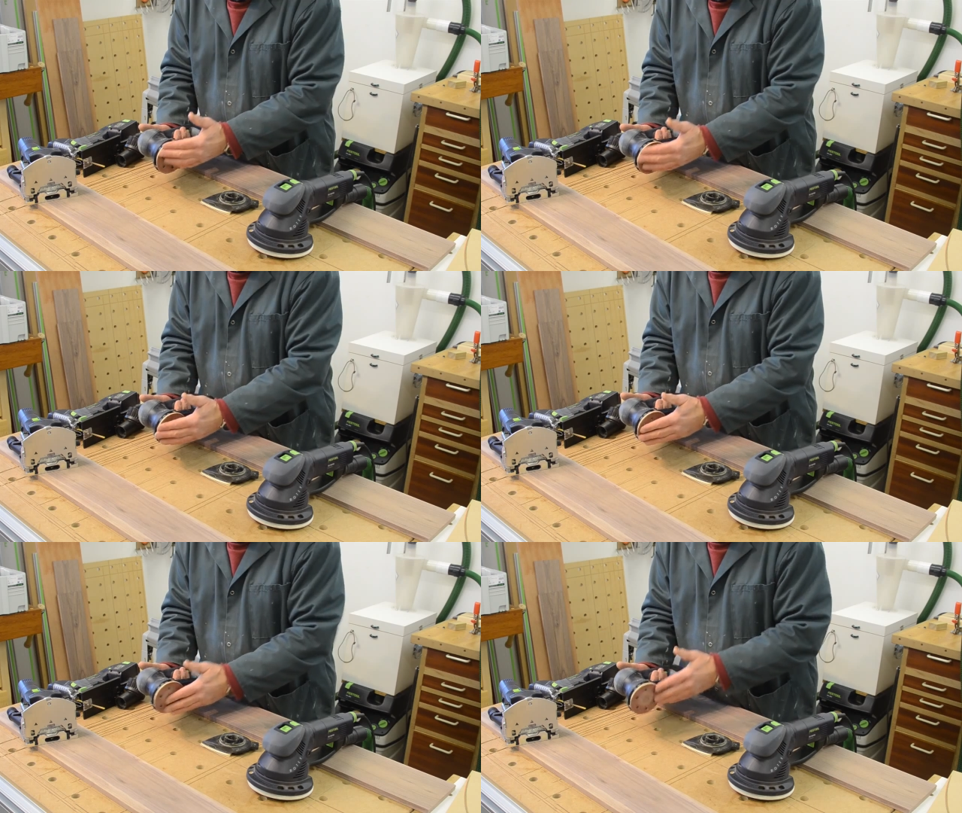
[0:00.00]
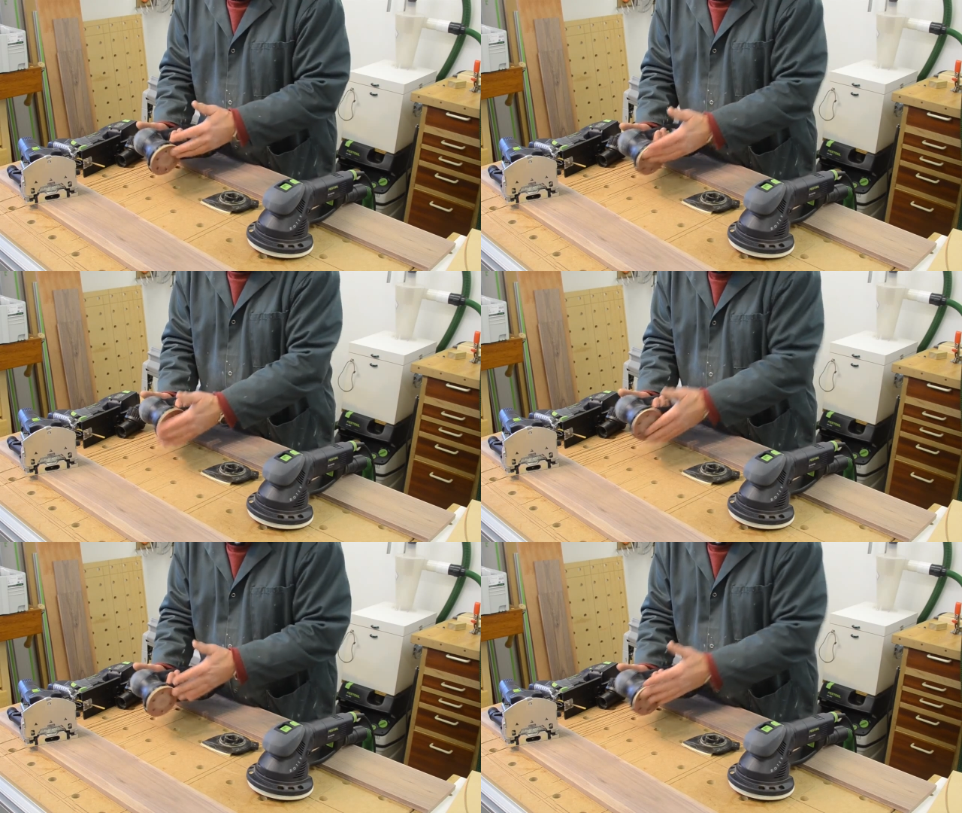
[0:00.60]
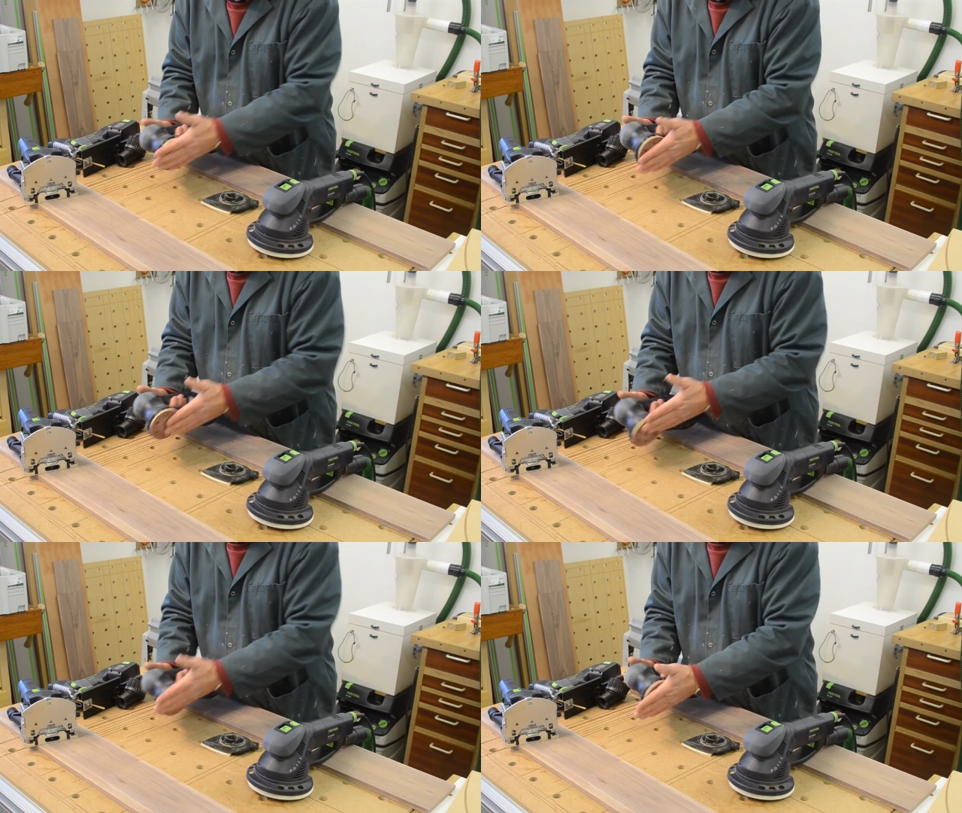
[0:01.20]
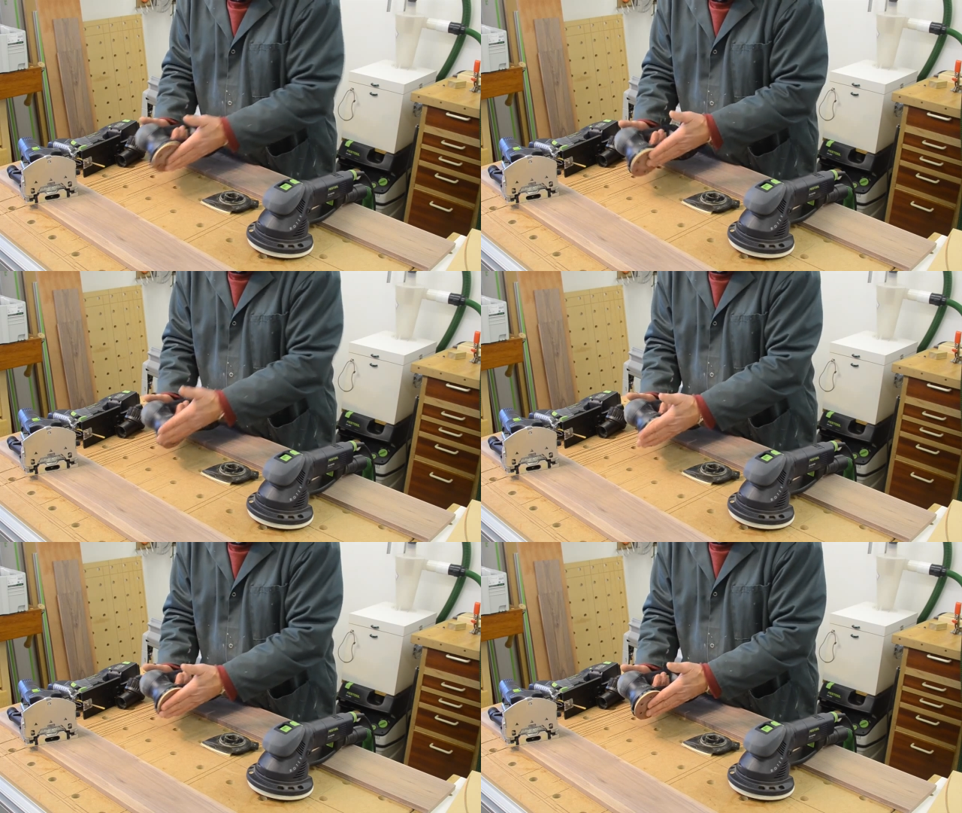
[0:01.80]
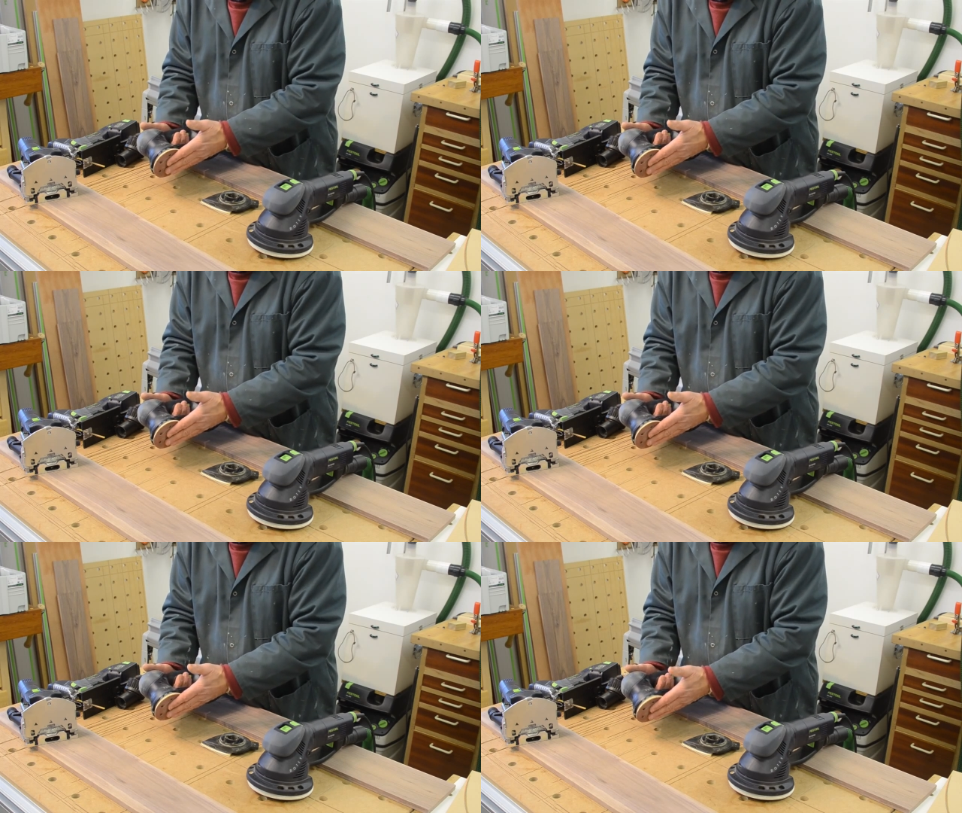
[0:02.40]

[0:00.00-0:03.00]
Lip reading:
[unreadable: no face in view]